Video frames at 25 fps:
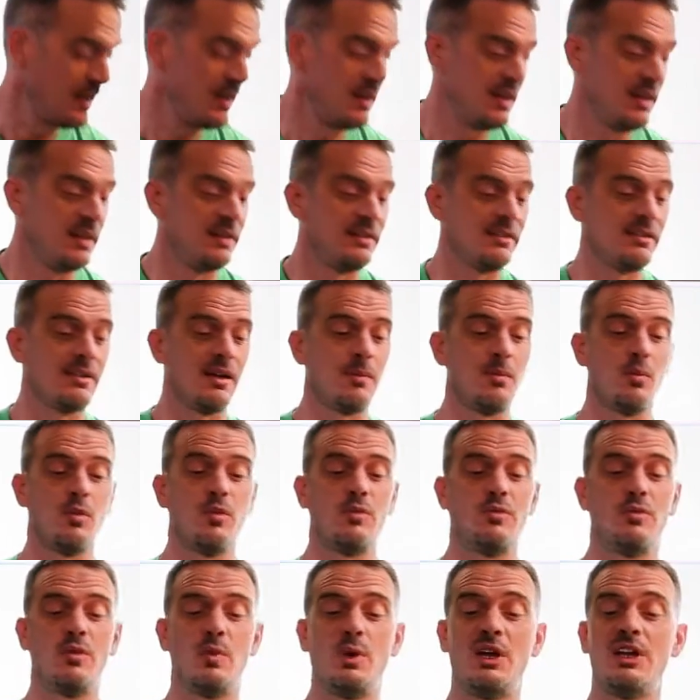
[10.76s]
is some
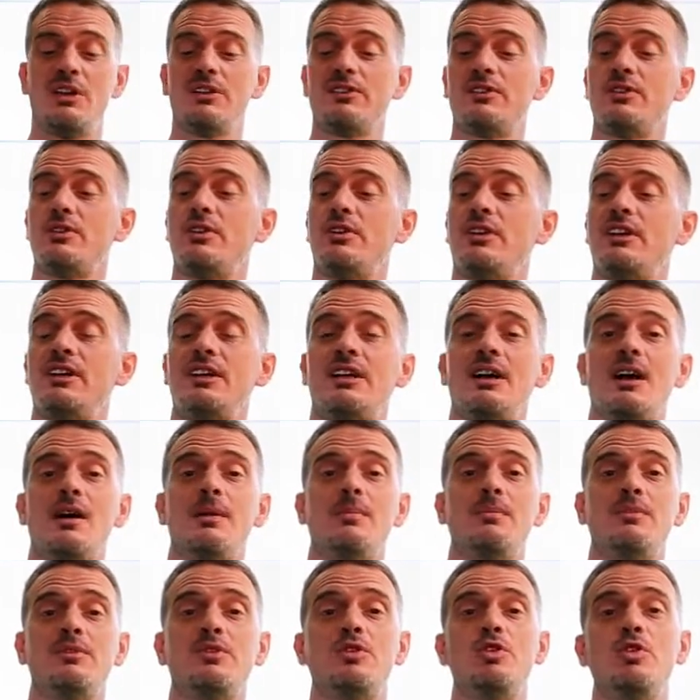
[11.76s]
wheels are going to
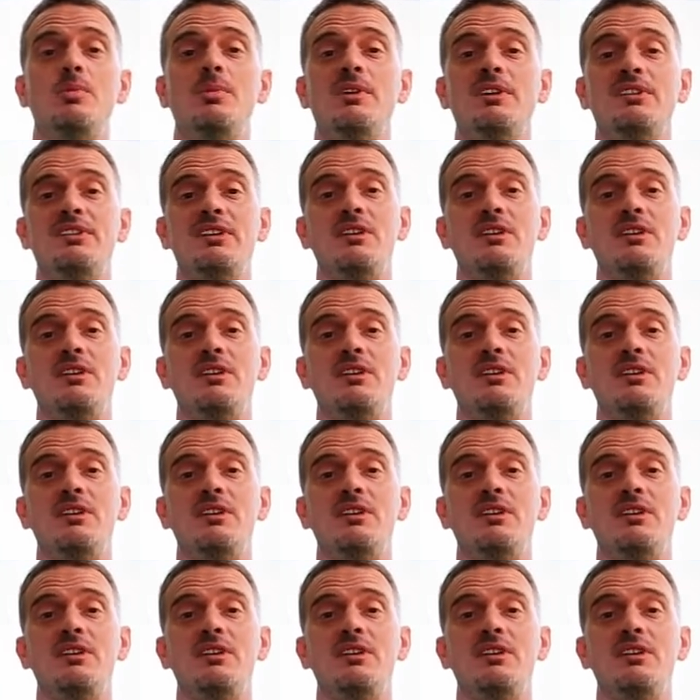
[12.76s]
come tubeless